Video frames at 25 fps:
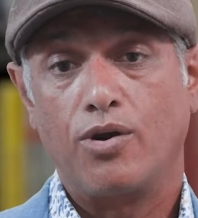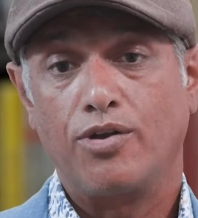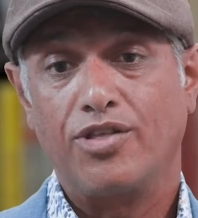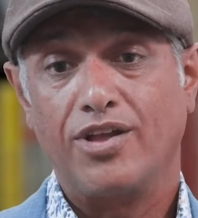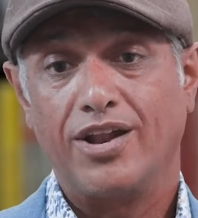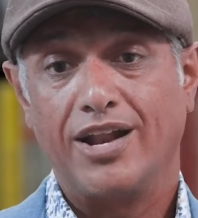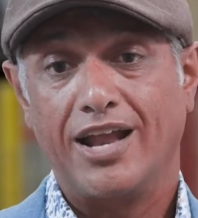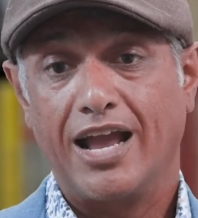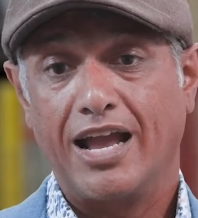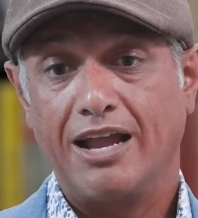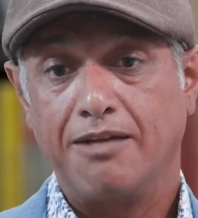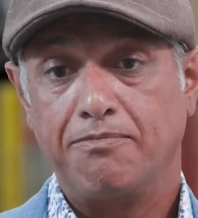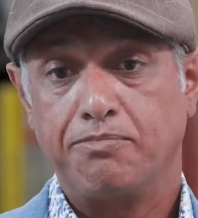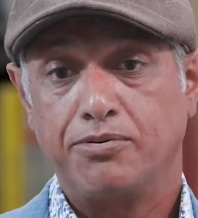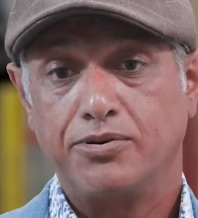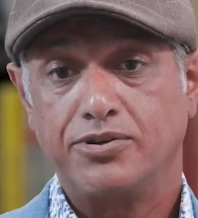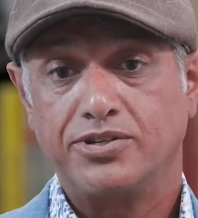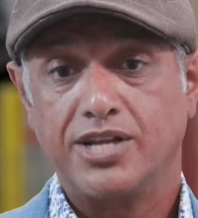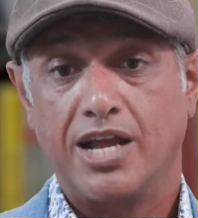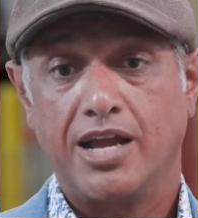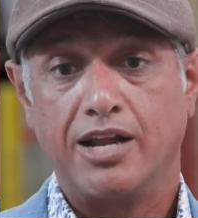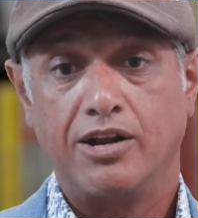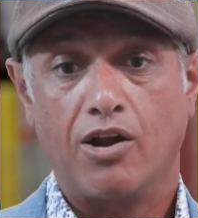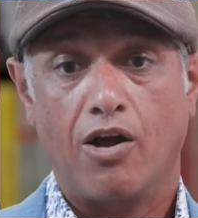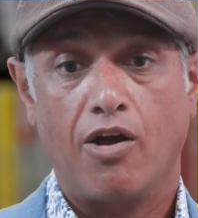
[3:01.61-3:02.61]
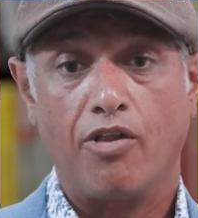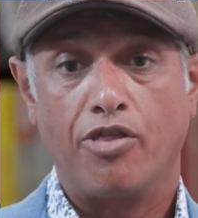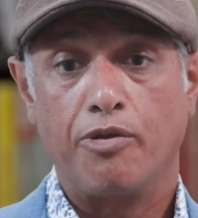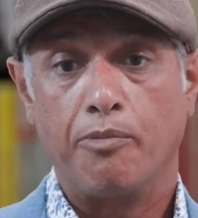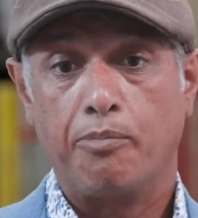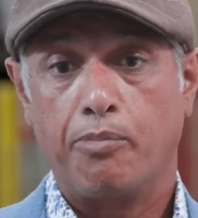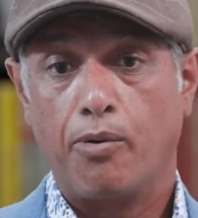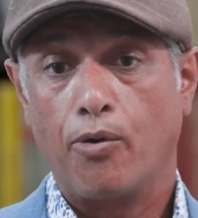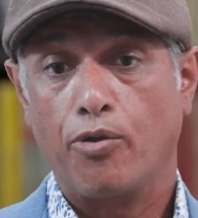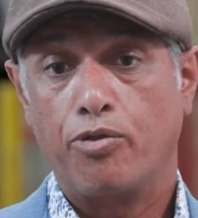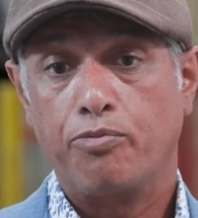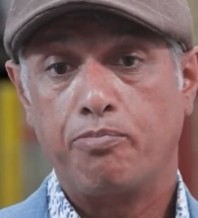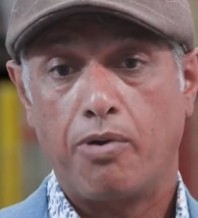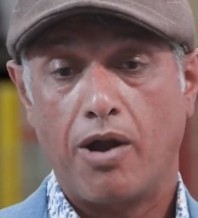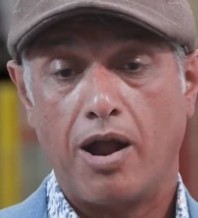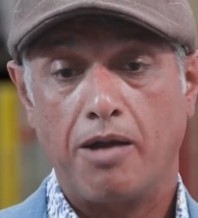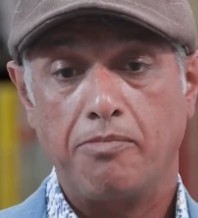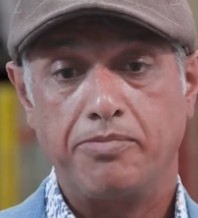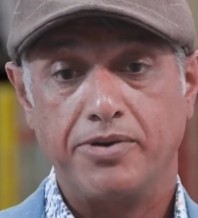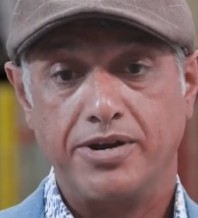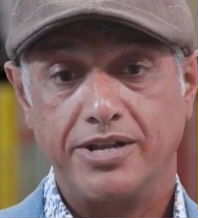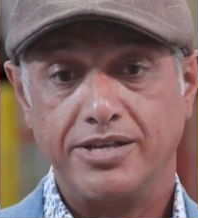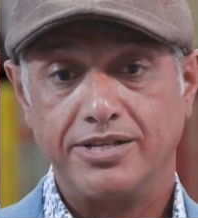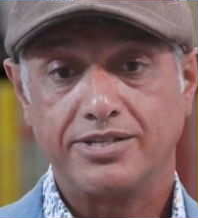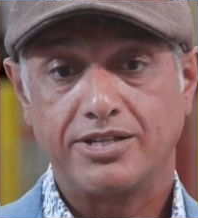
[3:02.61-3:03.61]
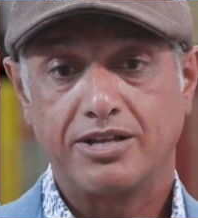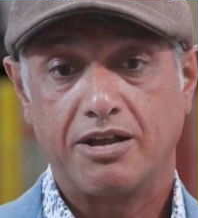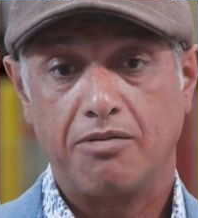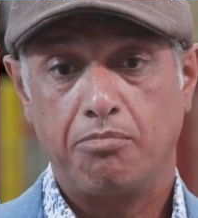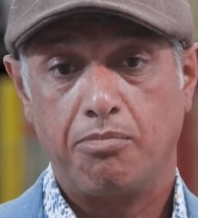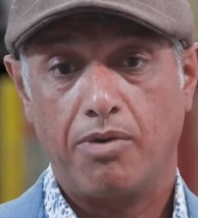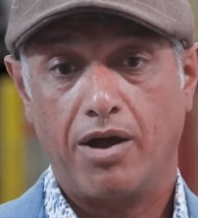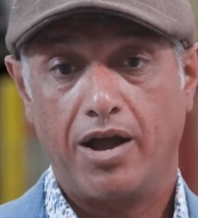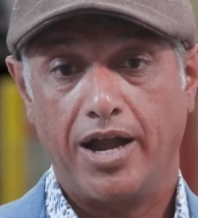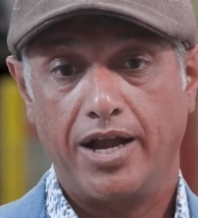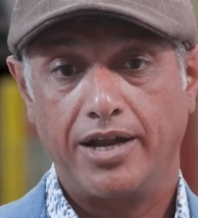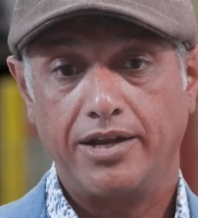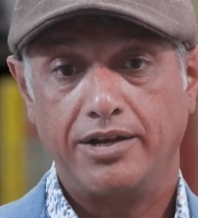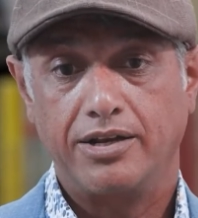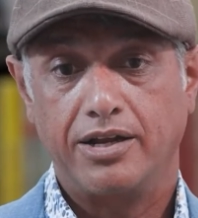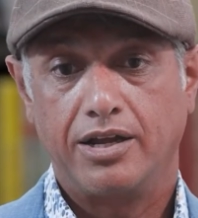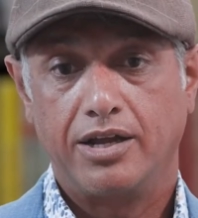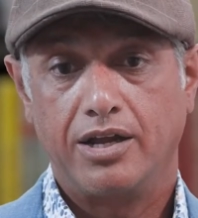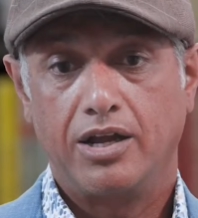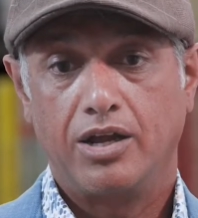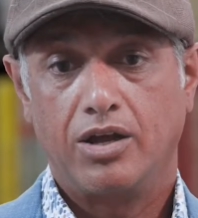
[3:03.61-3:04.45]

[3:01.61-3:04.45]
than 8% on the both properties combined.